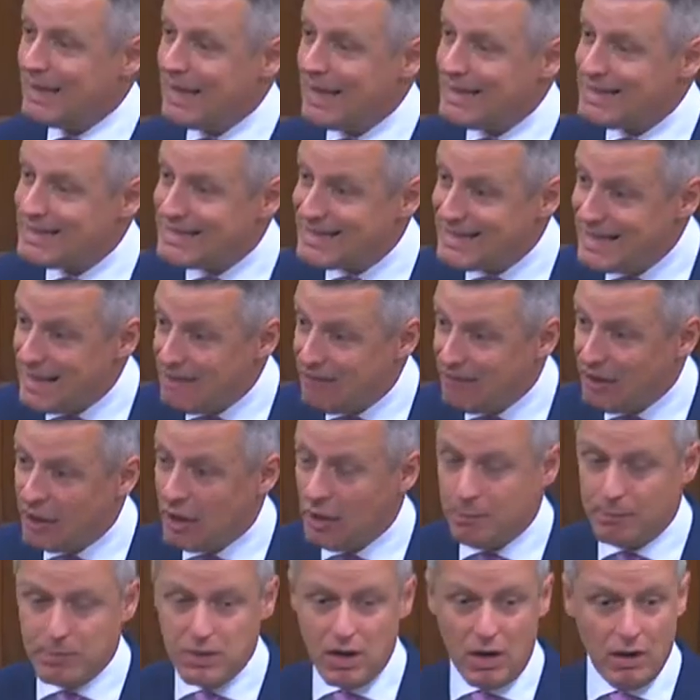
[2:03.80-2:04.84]
cases, giving
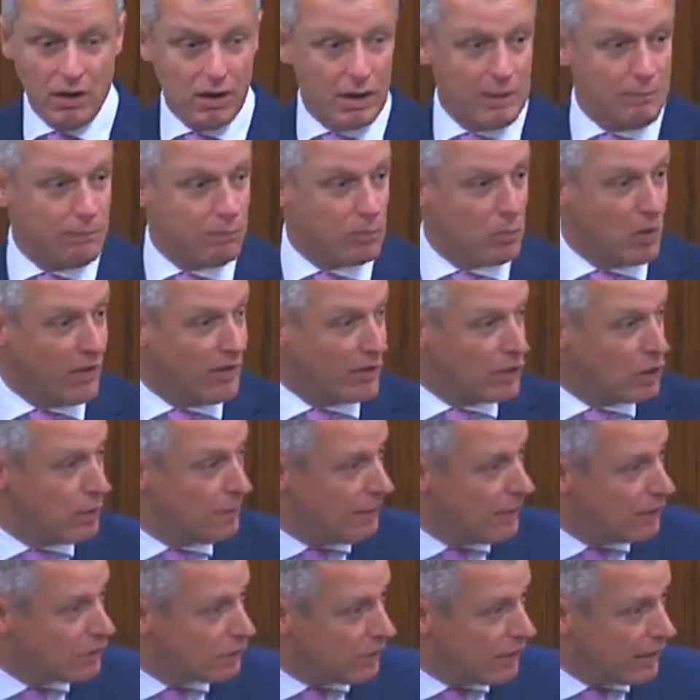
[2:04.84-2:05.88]
up time where they could
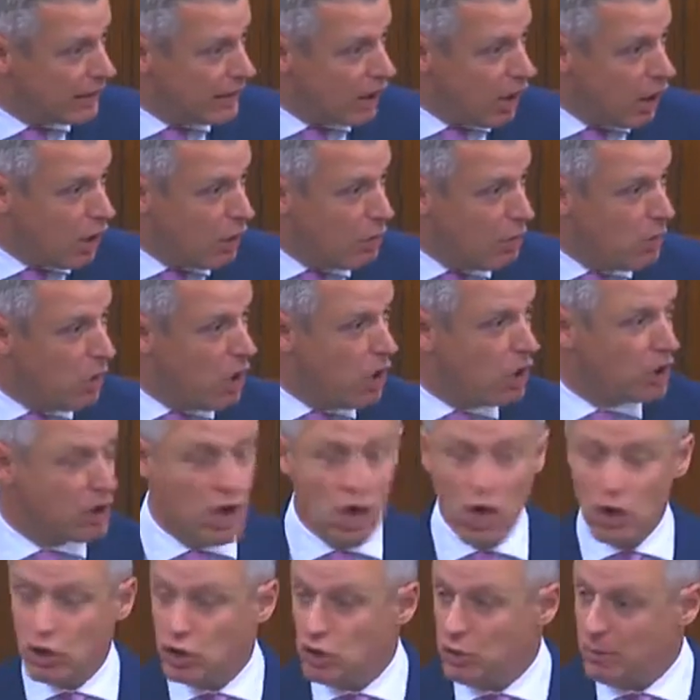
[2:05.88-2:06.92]
be doing homework,
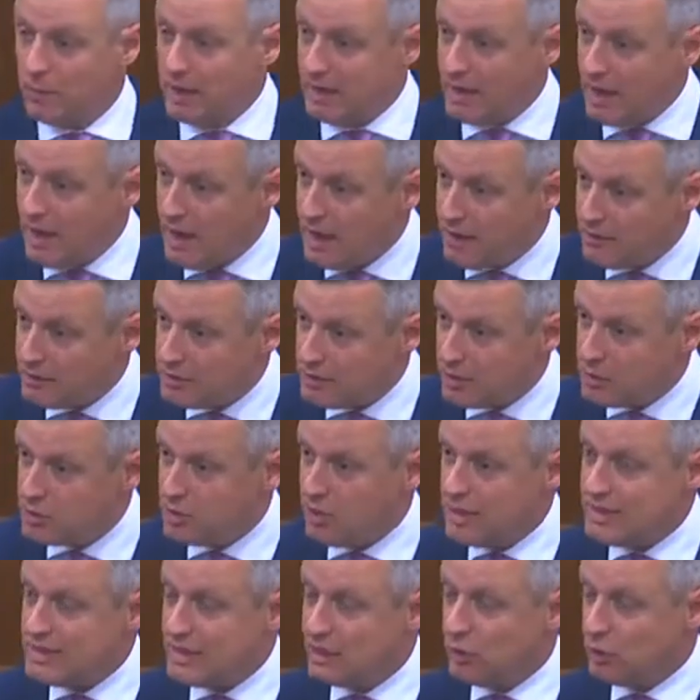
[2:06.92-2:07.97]
could be
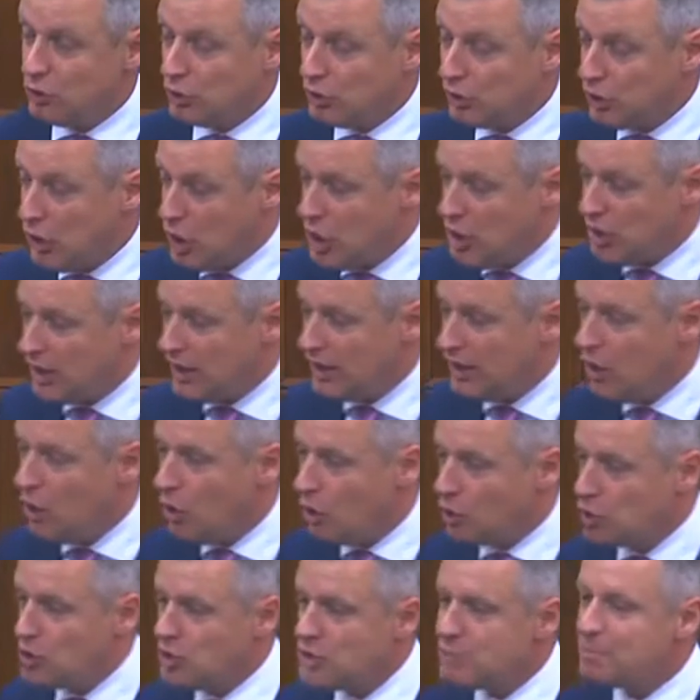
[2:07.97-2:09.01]
socialising or learning,
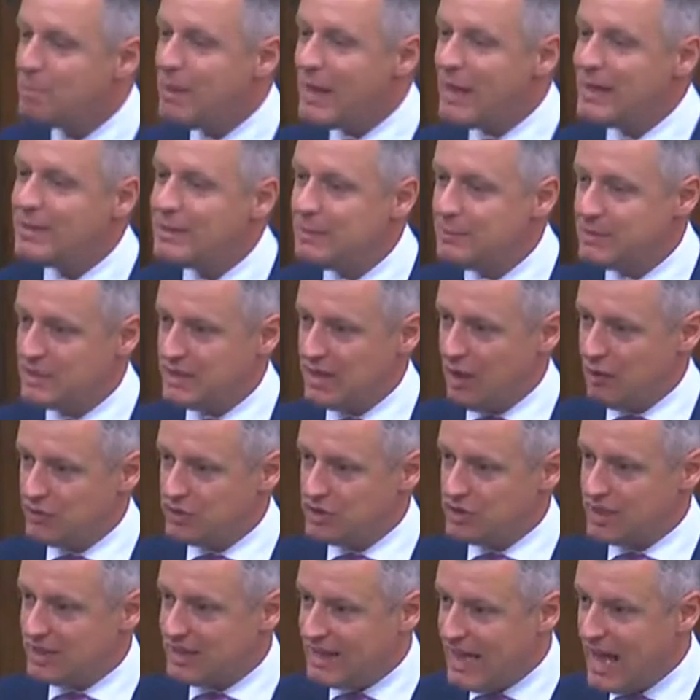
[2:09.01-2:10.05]
or just being themselves
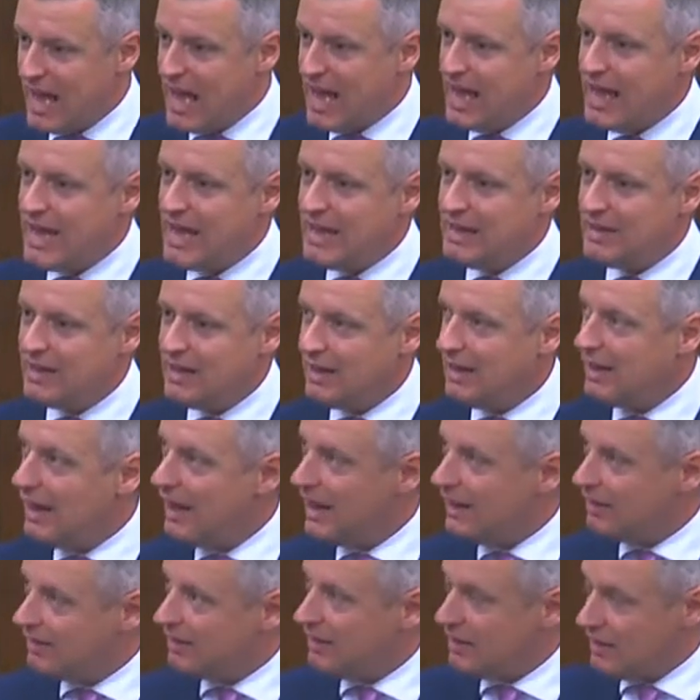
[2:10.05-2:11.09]
to care
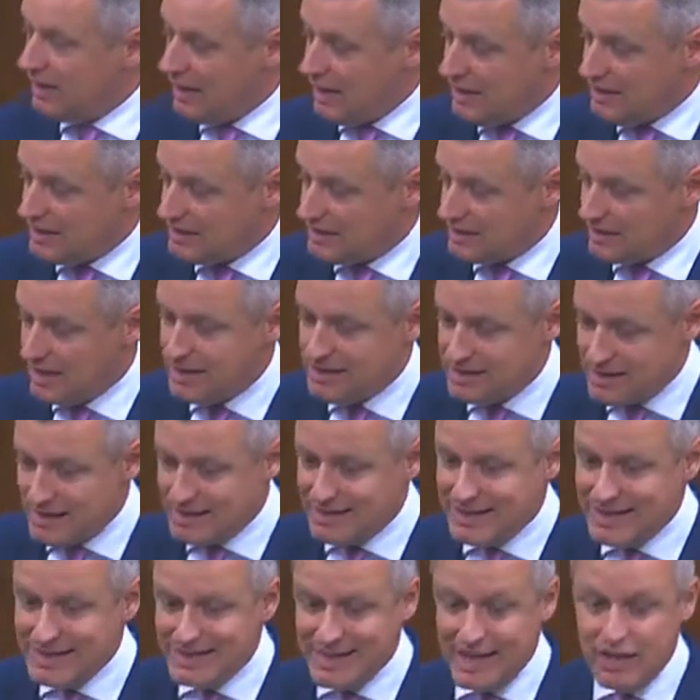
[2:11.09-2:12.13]
in
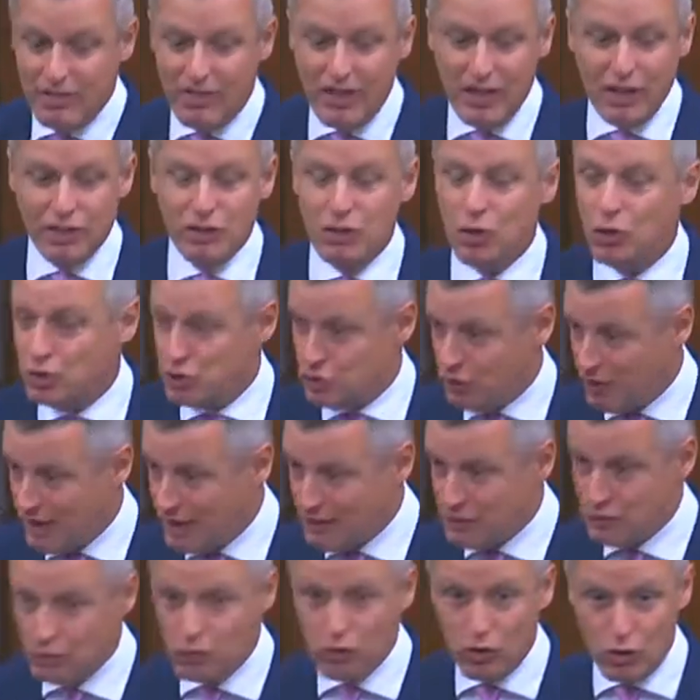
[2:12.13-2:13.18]
settings that they are not
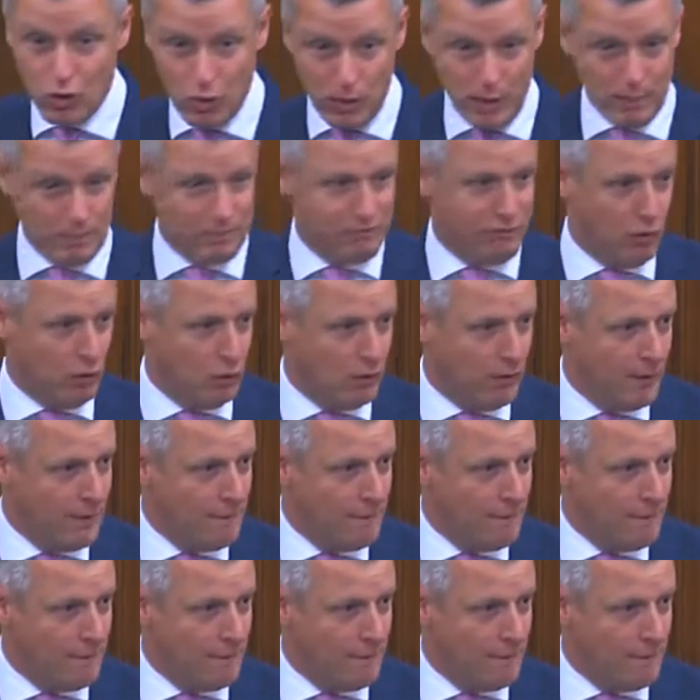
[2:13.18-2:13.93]
trained or equipped for.